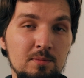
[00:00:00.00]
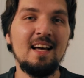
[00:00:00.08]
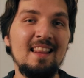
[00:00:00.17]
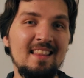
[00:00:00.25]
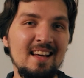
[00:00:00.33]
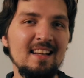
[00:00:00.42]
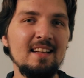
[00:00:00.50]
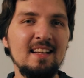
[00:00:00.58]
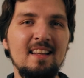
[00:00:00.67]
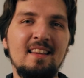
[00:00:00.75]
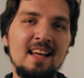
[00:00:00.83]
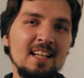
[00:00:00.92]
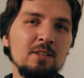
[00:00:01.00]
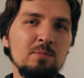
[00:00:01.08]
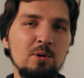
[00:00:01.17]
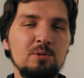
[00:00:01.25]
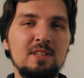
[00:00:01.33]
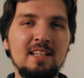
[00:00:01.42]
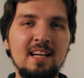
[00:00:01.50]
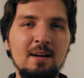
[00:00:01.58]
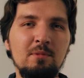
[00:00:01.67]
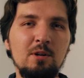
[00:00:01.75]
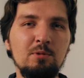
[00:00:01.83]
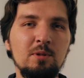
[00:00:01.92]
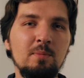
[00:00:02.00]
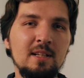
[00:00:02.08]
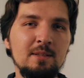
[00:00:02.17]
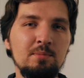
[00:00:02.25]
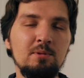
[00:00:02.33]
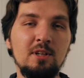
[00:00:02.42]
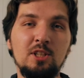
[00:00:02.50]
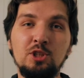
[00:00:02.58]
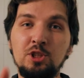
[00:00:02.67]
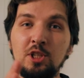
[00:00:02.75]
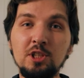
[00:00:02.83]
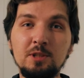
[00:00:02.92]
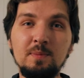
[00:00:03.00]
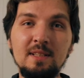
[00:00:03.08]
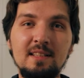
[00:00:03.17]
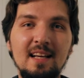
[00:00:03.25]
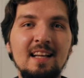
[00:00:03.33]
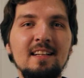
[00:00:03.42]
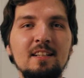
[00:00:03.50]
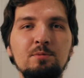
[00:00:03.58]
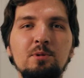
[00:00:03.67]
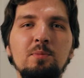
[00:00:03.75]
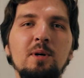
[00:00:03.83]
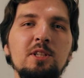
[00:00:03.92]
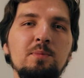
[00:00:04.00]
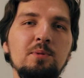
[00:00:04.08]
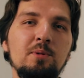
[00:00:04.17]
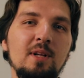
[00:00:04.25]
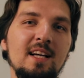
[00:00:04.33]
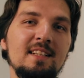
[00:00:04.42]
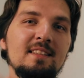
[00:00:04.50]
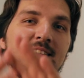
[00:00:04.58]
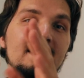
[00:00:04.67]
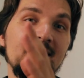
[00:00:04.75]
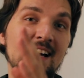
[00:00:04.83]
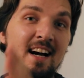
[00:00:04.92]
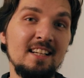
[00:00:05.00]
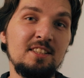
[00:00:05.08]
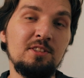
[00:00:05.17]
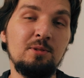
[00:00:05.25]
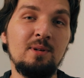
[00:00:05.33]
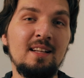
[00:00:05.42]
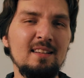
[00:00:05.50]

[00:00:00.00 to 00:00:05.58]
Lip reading: And then in that mode the camera will manipulate shutter speed and it will manipulate the ISO.